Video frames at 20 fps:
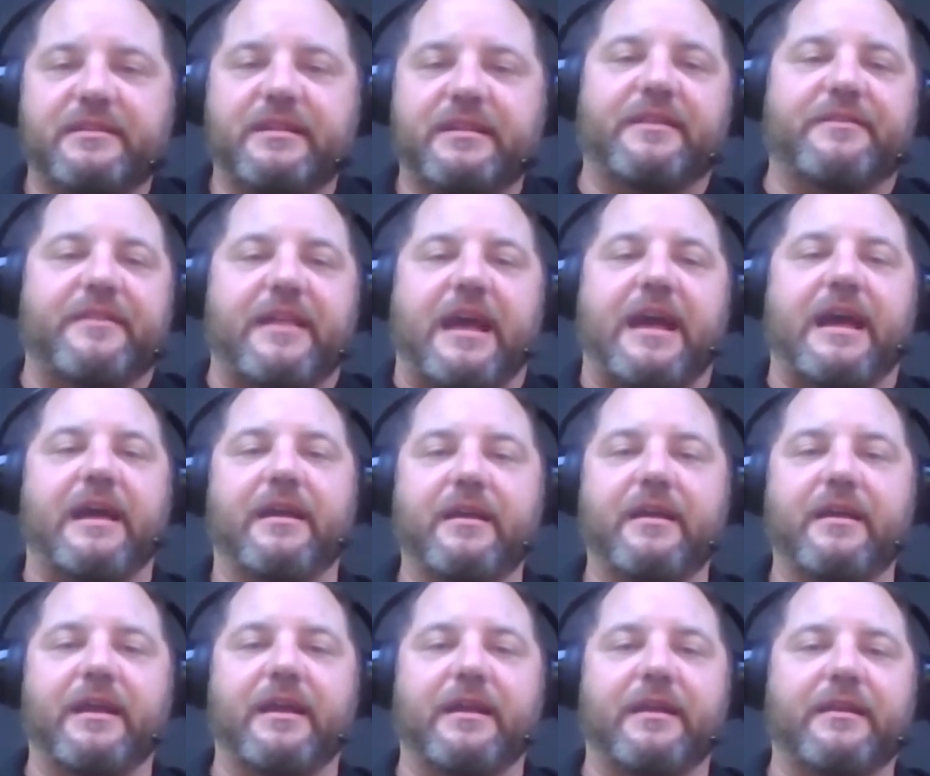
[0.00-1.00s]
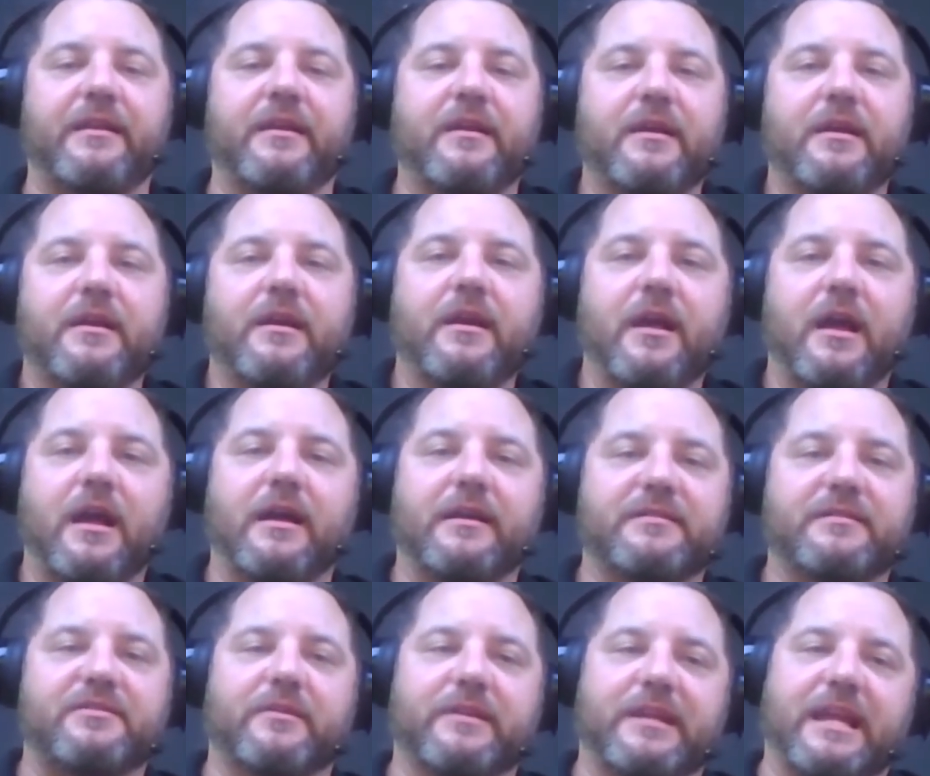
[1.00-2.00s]
in that. And
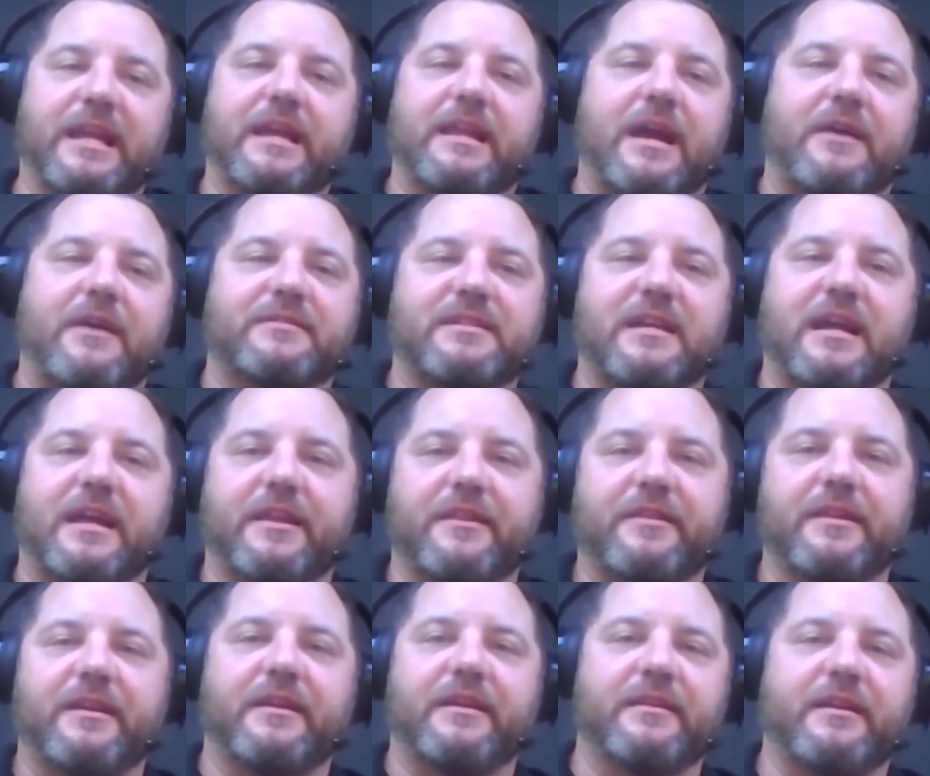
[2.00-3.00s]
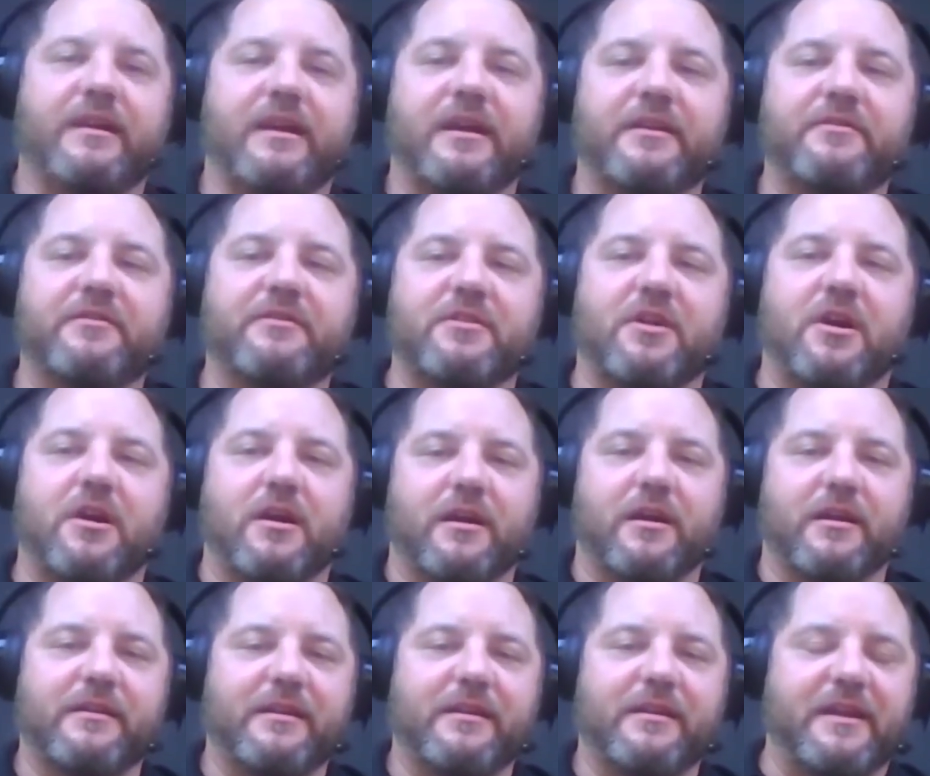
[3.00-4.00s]
so again, I was kind of the
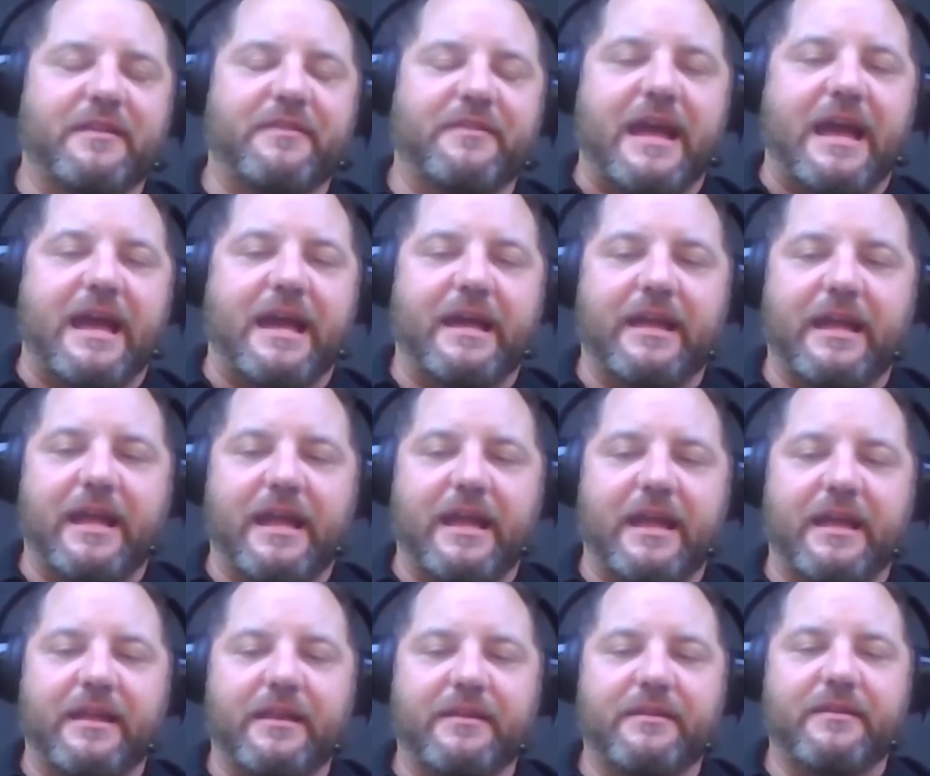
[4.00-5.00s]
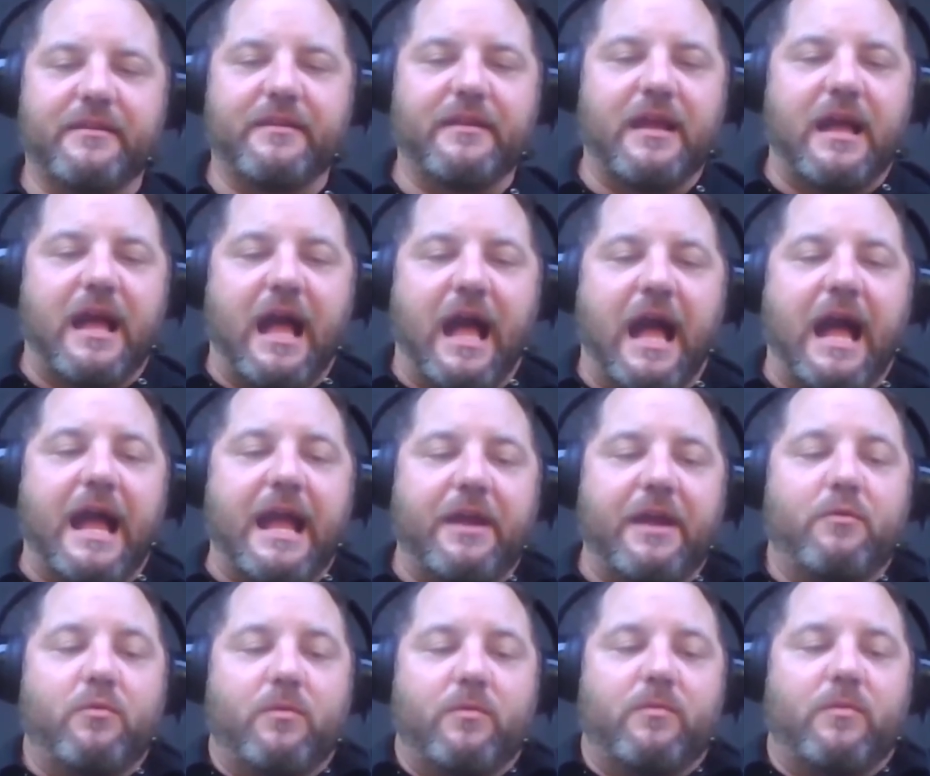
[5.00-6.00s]
underdog in that. And I
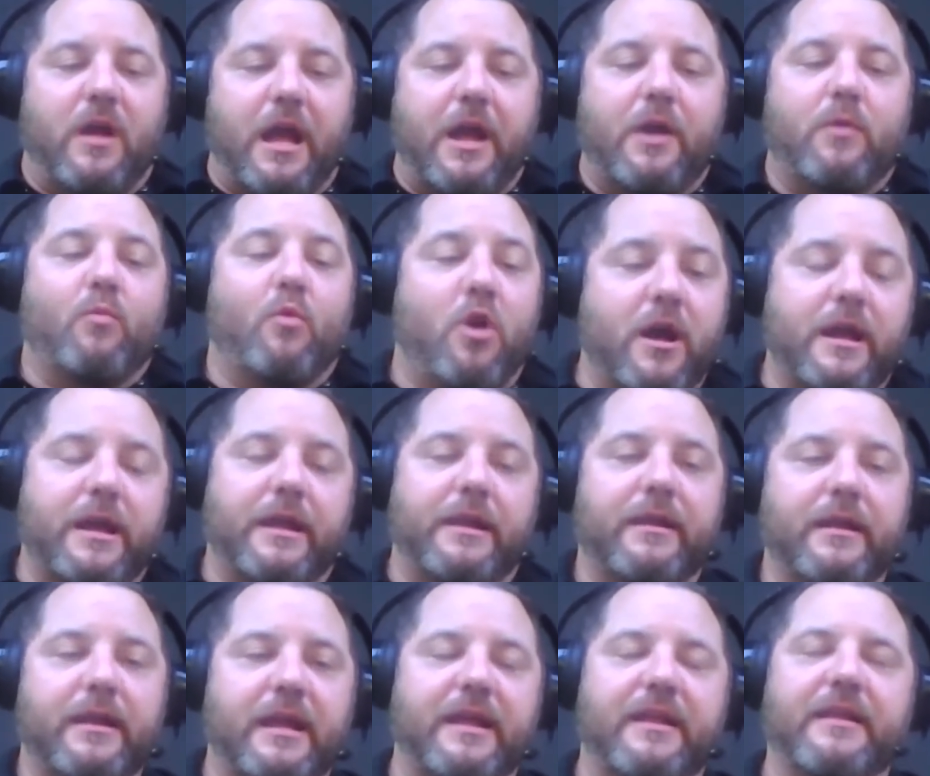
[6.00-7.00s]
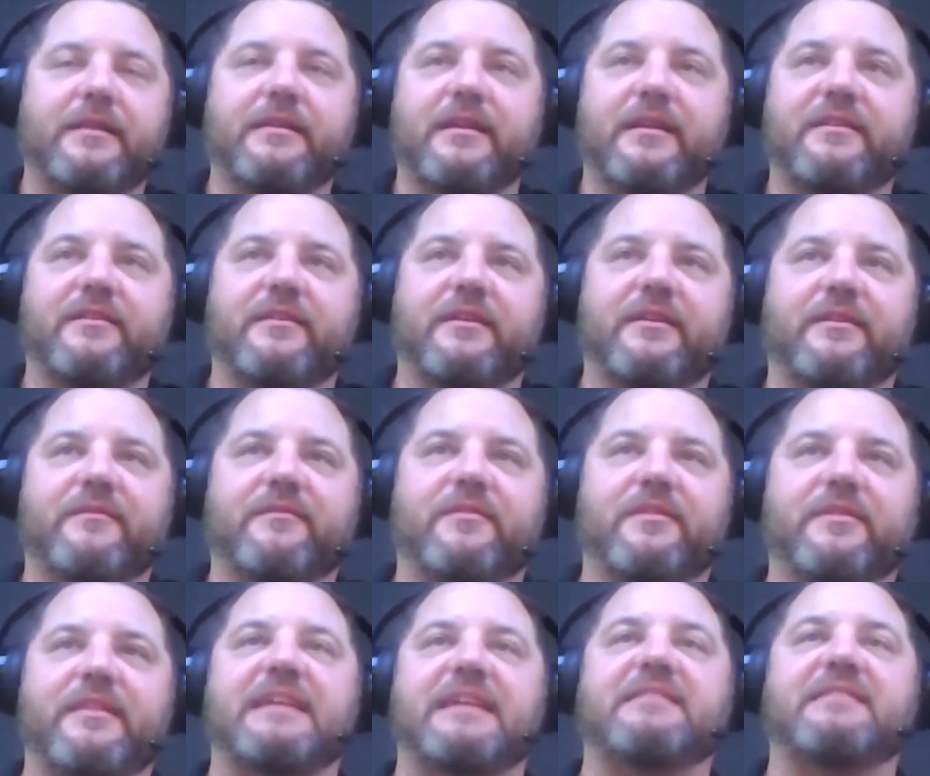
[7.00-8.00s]
won. And
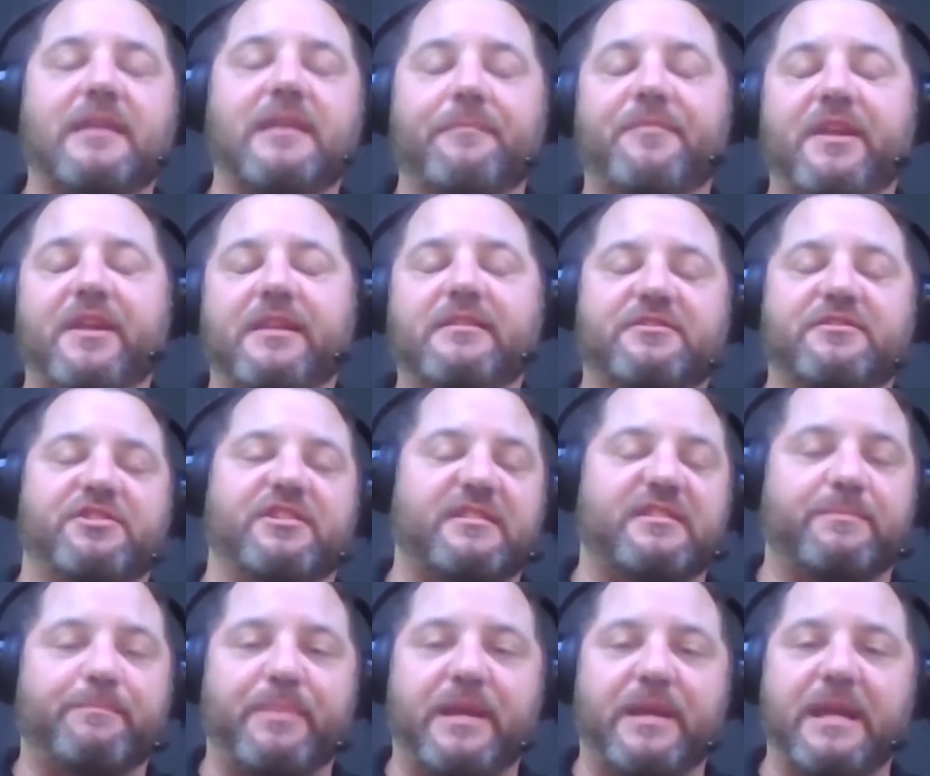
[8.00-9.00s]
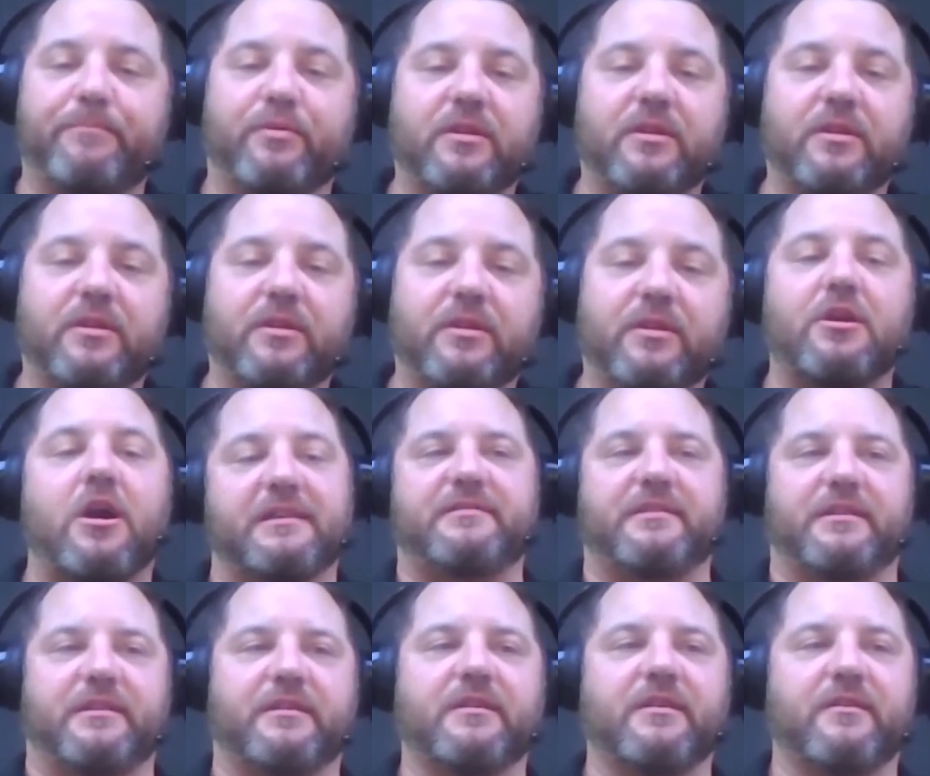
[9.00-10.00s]
that's something that just people in
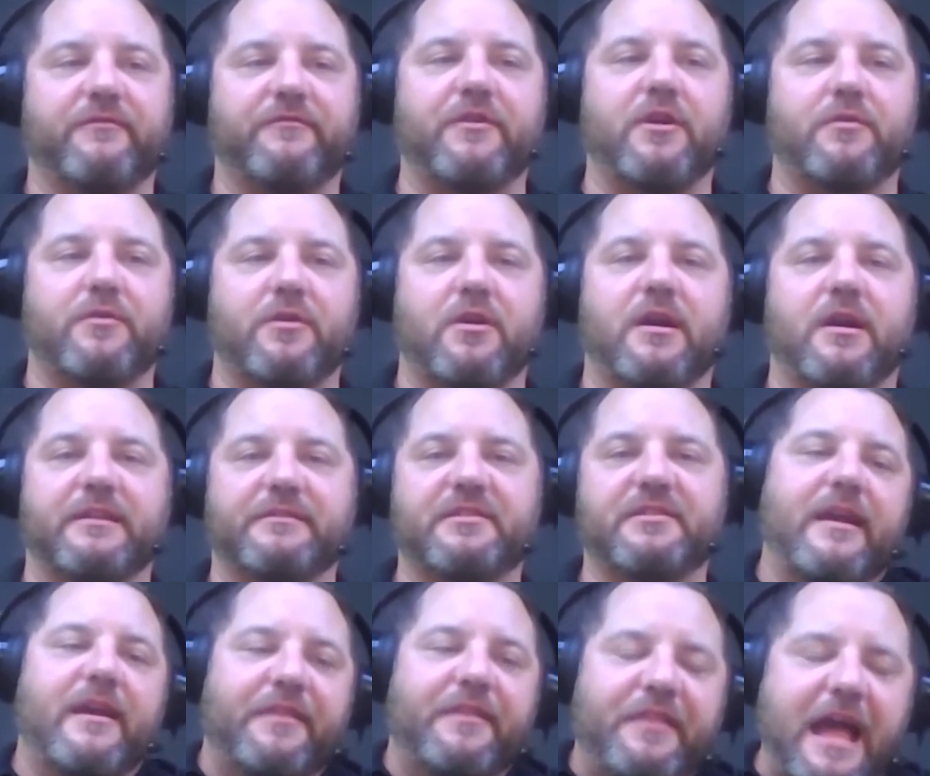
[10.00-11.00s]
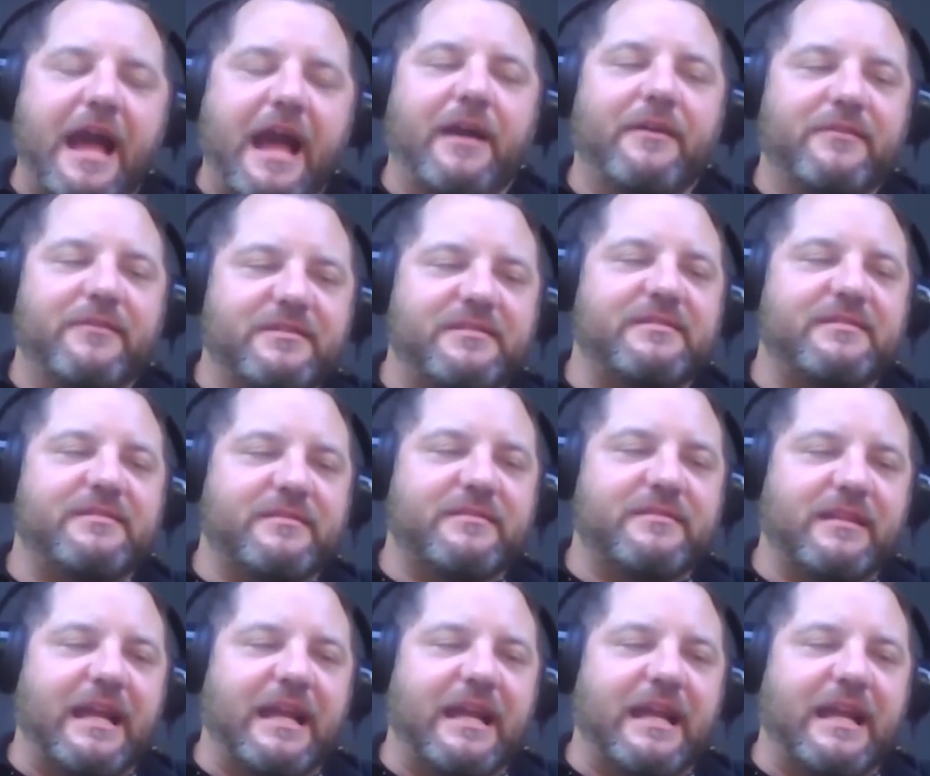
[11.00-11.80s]
Austin can vote on. That was